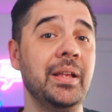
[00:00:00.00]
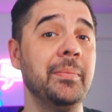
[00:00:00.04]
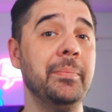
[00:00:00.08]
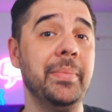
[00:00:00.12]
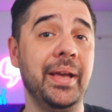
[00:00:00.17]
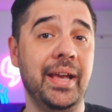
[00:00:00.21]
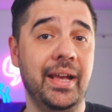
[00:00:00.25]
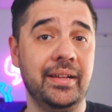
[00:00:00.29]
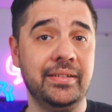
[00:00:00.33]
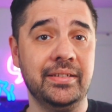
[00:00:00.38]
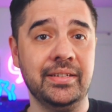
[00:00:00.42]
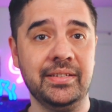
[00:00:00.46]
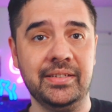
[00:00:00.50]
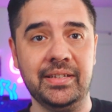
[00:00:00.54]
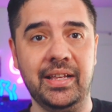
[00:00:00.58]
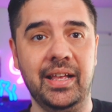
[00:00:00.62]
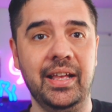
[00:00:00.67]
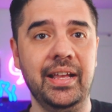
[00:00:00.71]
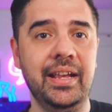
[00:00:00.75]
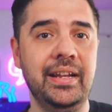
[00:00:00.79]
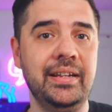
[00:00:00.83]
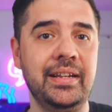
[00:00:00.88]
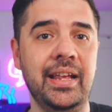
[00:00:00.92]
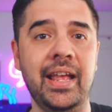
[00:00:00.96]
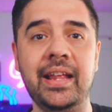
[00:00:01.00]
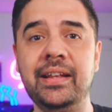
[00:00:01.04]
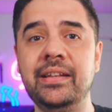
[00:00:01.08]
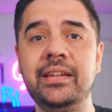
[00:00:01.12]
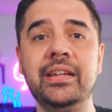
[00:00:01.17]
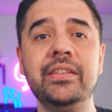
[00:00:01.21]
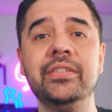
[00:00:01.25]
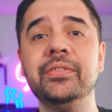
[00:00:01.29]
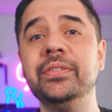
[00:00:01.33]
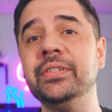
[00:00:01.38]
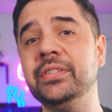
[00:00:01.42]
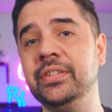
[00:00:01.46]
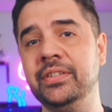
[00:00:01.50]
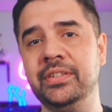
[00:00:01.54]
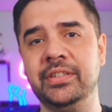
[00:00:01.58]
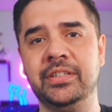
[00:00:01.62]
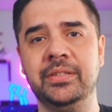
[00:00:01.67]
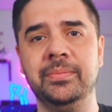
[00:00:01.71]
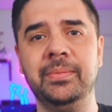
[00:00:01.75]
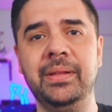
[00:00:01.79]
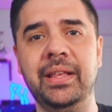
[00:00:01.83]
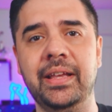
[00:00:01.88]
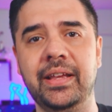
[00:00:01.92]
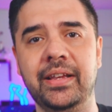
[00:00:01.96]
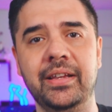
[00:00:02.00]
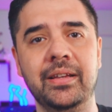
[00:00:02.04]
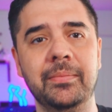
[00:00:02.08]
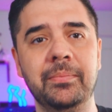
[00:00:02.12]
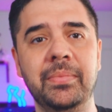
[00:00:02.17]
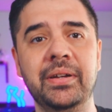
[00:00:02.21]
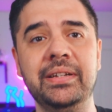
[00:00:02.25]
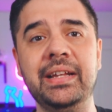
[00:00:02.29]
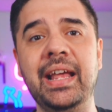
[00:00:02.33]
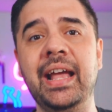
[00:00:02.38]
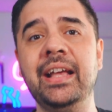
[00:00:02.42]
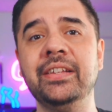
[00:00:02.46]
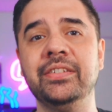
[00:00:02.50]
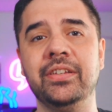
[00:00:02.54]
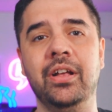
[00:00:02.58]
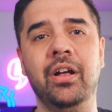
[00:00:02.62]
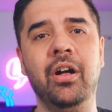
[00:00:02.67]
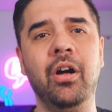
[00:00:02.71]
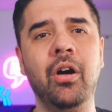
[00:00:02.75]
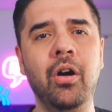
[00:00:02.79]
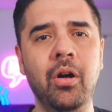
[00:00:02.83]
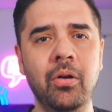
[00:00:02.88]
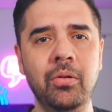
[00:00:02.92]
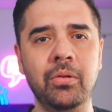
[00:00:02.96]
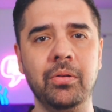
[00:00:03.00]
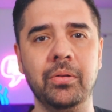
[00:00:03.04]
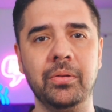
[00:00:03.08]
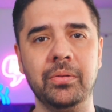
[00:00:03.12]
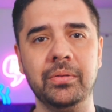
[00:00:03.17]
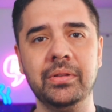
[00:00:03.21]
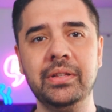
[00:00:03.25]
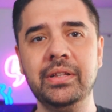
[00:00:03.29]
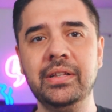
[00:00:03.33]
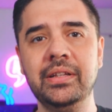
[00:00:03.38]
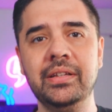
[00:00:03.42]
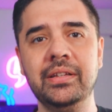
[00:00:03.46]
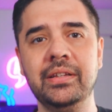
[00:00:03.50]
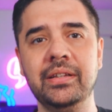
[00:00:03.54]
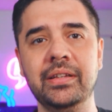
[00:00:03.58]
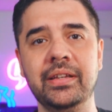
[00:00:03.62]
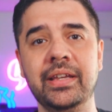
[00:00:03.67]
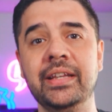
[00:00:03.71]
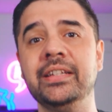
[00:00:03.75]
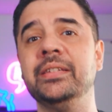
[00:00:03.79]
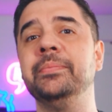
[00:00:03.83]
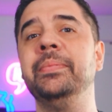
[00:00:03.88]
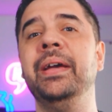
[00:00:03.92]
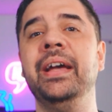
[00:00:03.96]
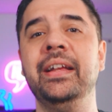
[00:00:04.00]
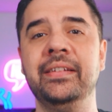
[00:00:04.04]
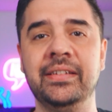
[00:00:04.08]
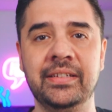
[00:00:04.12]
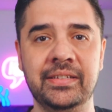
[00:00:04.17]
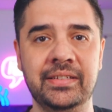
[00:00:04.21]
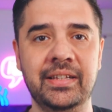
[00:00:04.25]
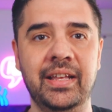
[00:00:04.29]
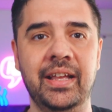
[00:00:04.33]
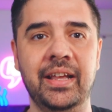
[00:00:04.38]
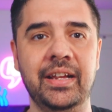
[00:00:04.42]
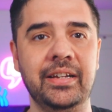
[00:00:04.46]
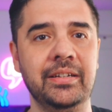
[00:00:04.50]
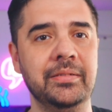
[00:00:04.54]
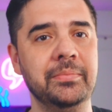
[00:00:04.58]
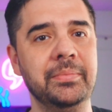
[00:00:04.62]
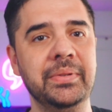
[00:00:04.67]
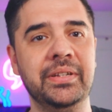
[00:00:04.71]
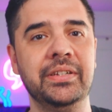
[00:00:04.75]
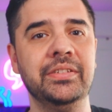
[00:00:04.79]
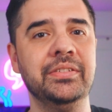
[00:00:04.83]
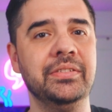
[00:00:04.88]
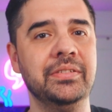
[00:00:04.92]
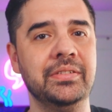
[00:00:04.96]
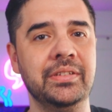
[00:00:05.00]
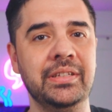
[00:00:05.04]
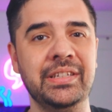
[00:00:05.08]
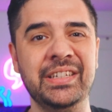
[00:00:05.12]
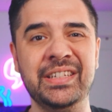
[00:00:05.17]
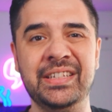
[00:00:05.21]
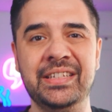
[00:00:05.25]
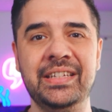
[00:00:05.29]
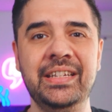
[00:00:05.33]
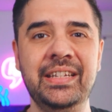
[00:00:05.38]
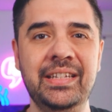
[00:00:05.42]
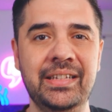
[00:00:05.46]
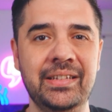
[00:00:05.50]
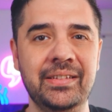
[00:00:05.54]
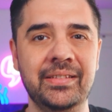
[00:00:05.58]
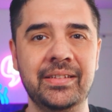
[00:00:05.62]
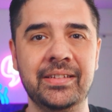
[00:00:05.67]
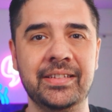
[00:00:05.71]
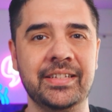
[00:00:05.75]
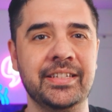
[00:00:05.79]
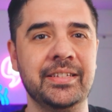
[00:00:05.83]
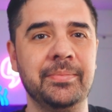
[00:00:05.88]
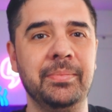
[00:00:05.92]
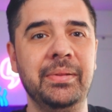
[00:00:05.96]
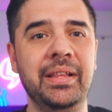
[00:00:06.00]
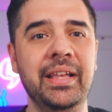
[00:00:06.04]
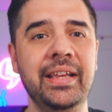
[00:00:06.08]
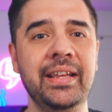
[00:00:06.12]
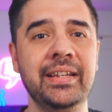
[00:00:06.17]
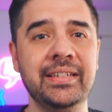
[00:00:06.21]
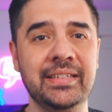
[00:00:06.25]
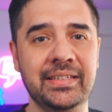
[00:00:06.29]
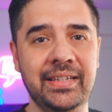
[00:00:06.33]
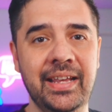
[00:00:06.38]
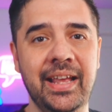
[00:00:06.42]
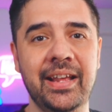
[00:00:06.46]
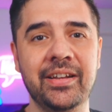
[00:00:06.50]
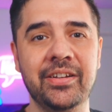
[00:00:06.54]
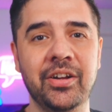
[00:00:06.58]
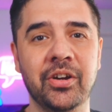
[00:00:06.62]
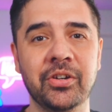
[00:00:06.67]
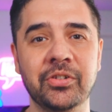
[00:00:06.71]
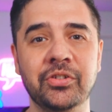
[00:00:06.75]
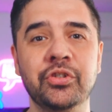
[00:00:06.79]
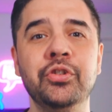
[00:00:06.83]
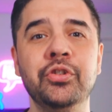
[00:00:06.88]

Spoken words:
a bad design, and neither is the display, but as a whole, it's bad design, because you see, the display and stand are